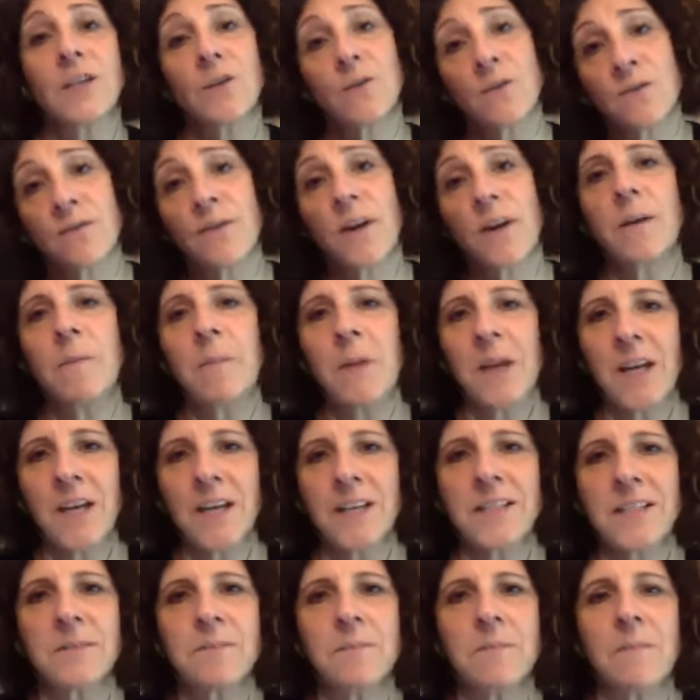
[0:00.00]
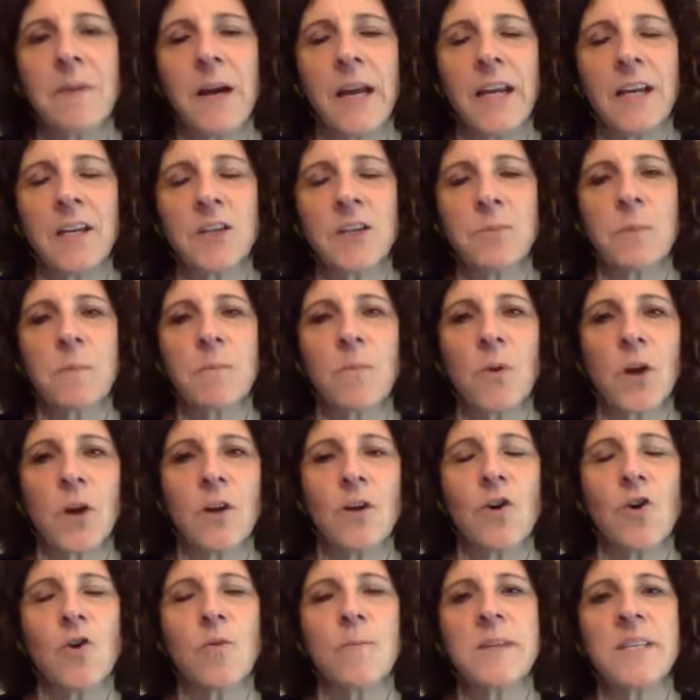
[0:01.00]
It was funny because my husband brought
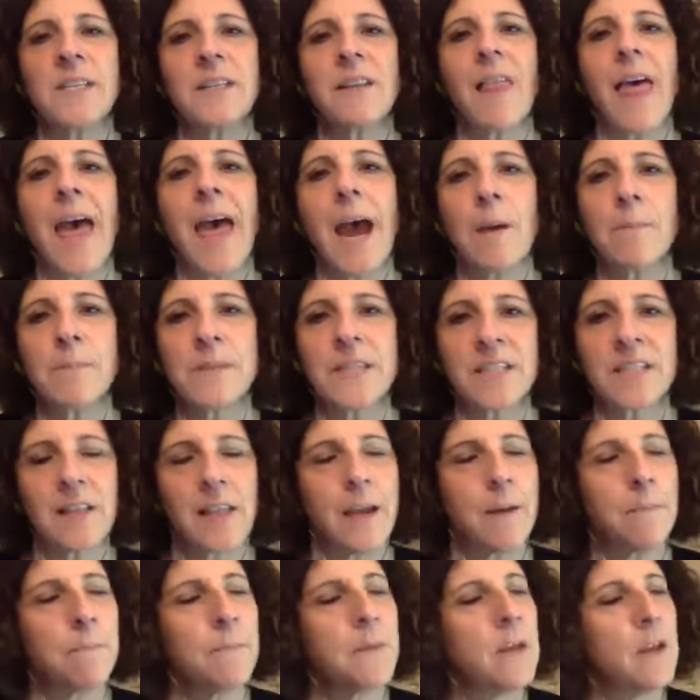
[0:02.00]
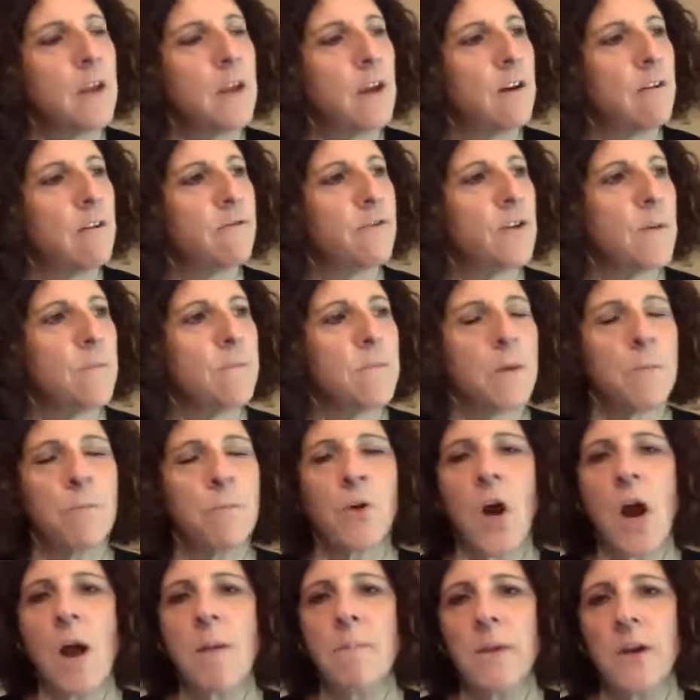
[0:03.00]
home his lab slip from the
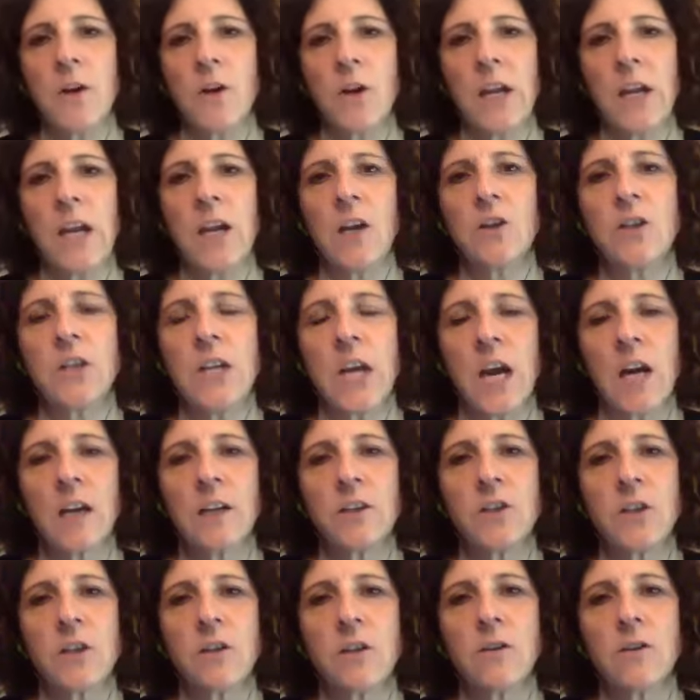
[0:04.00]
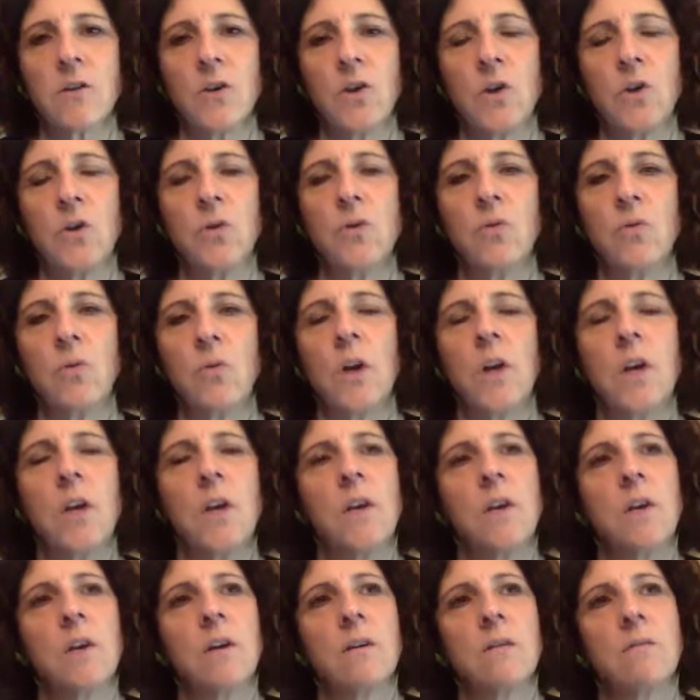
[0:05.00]
primary care doctor who
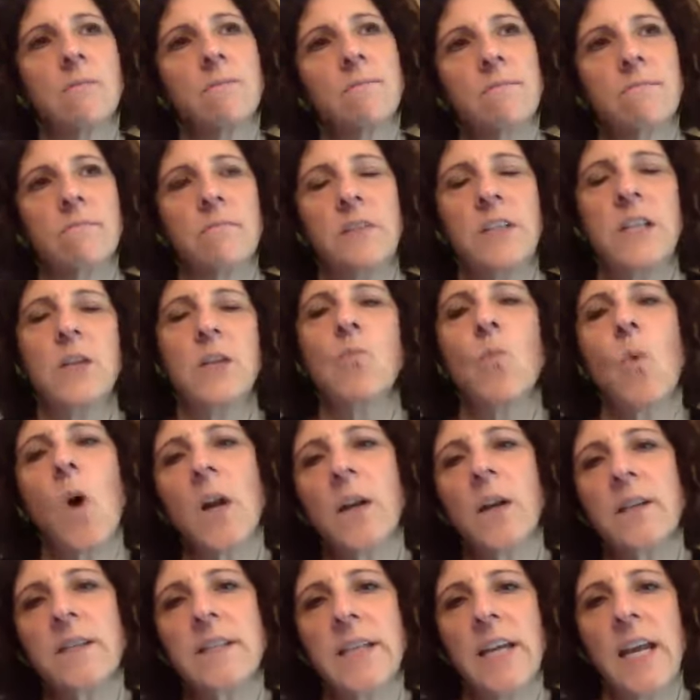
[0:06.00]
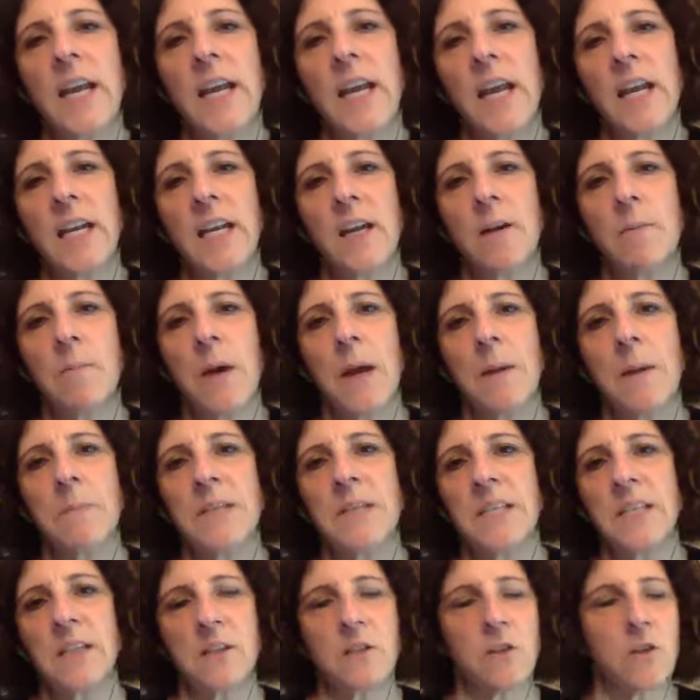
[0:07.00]
didn't want to take any of my
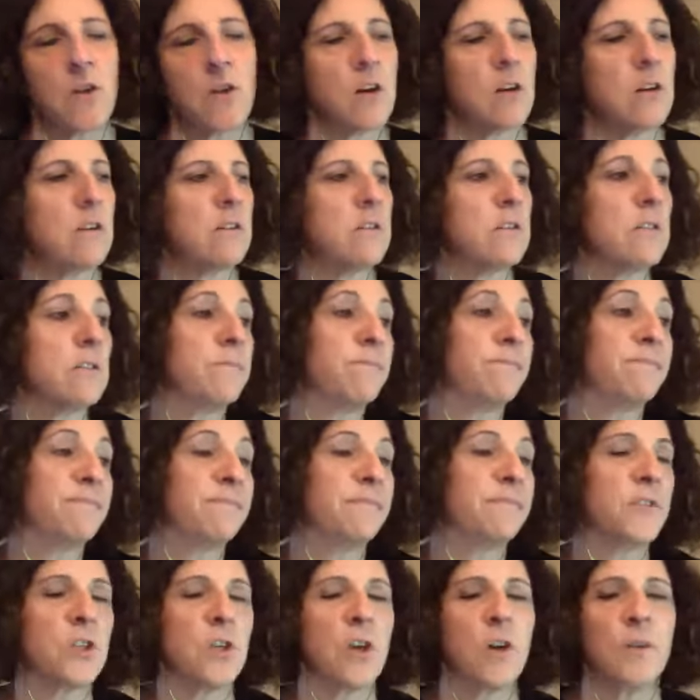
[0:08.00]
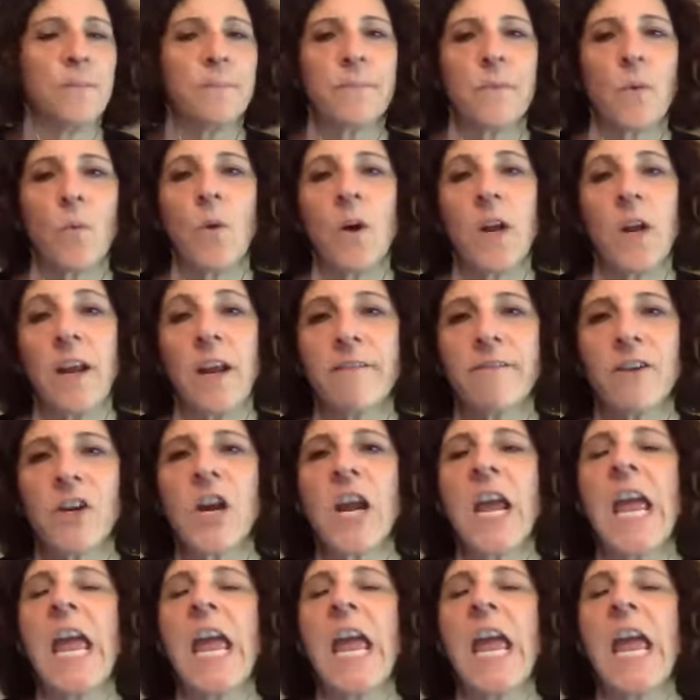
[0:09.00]
business cards. So whatever.